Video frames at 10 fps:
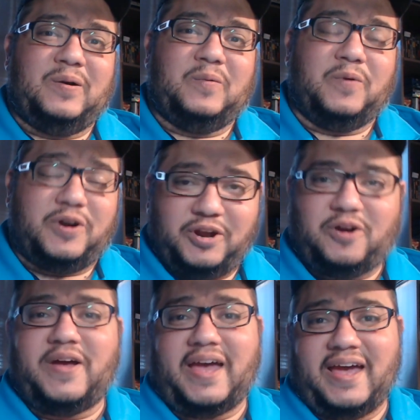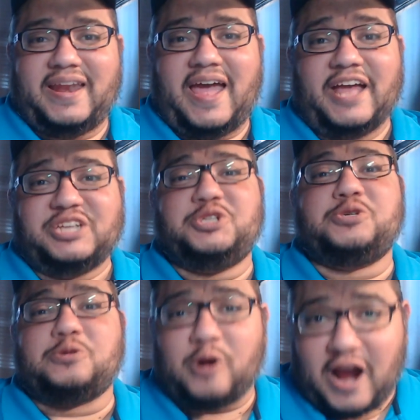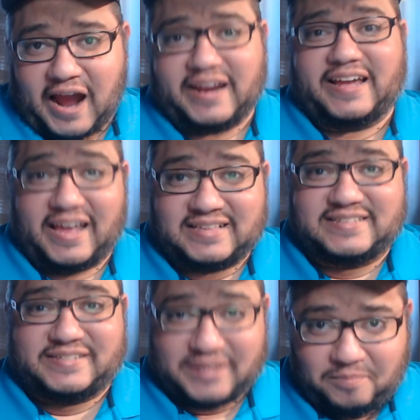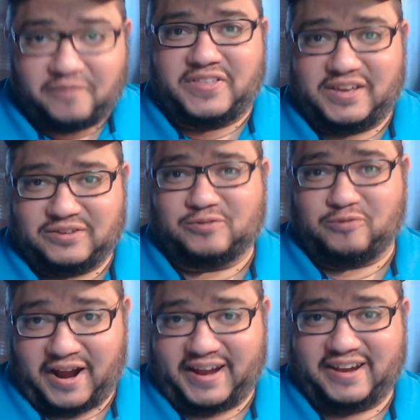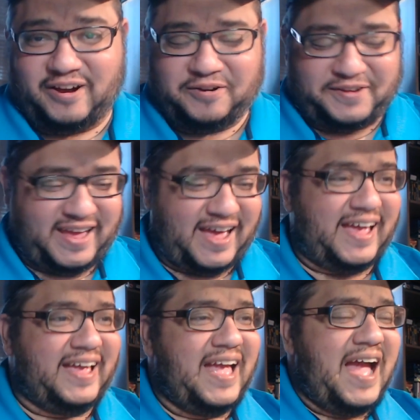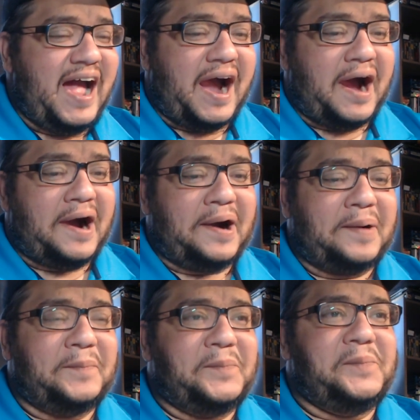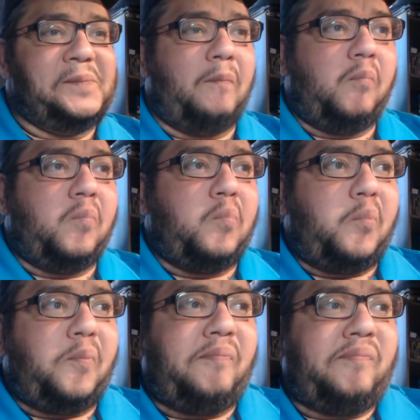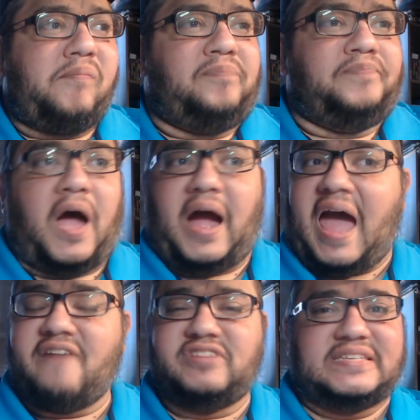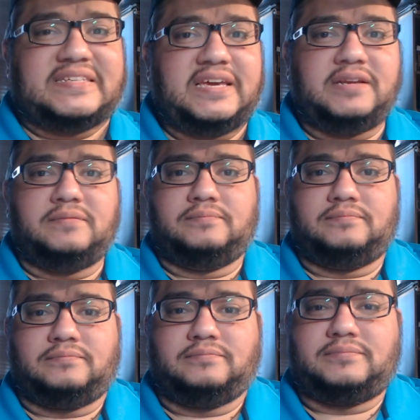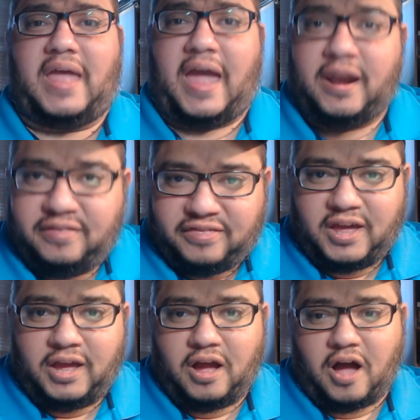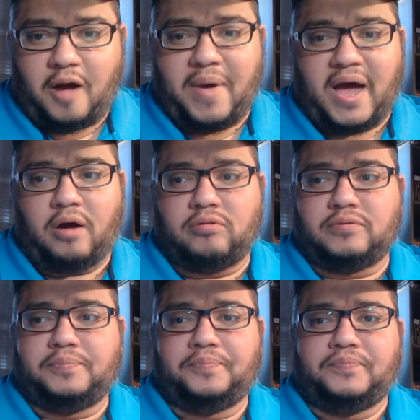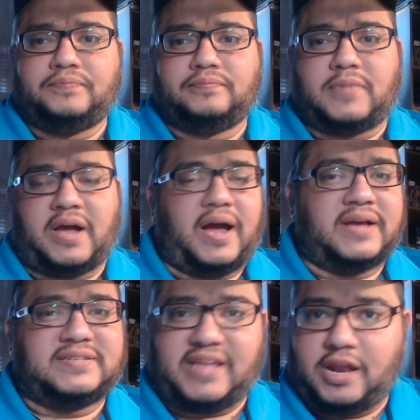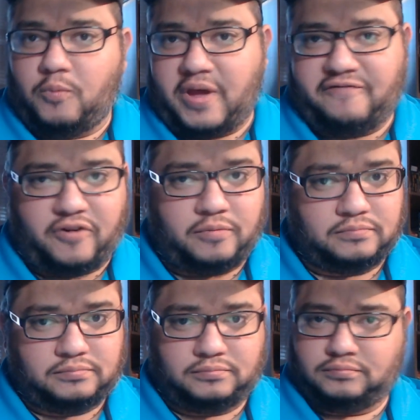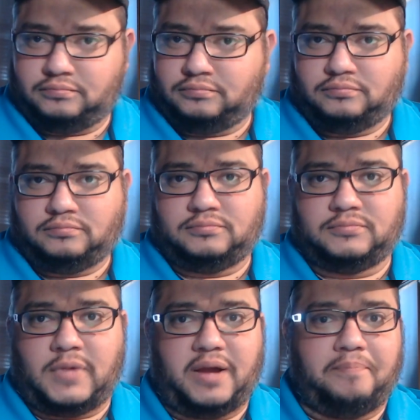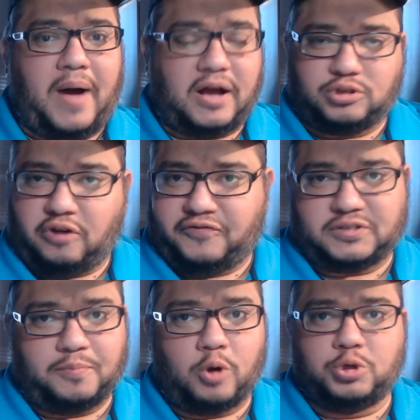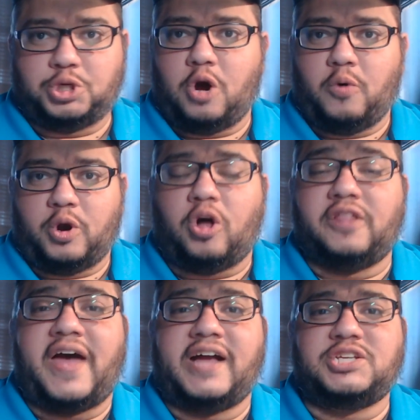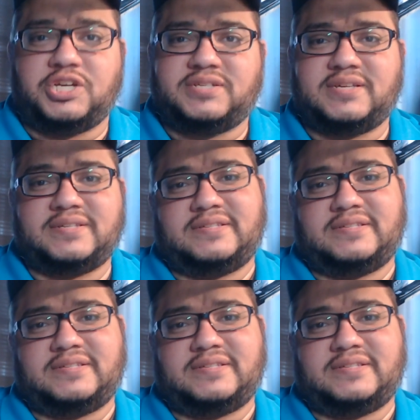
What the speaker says: we're going to go ahead and try to get some of these right, okay? Um, Now, I haven't seen anything about. I stayed away from like Box Office Mojo and all that just